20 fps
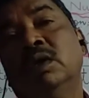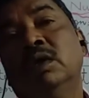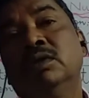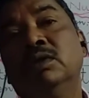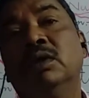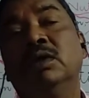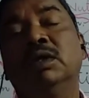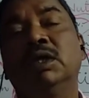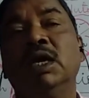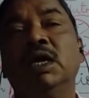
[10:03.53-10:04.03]

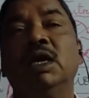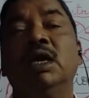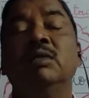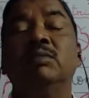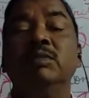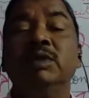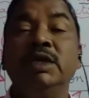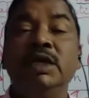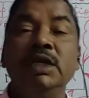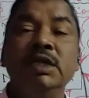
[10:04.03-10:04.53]
So there are
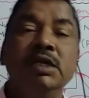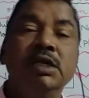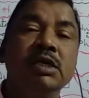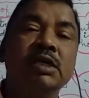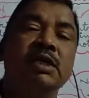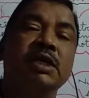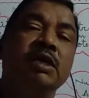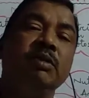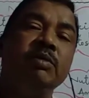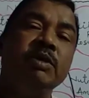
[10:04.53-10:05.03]

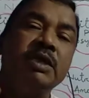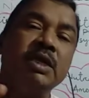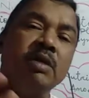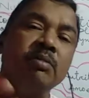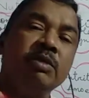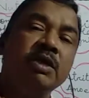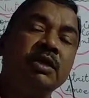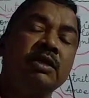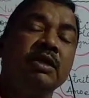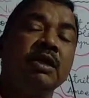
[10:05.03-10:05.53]
minerals and
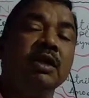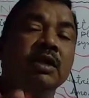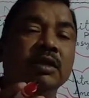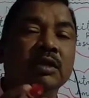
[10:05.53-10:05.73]
vitamins.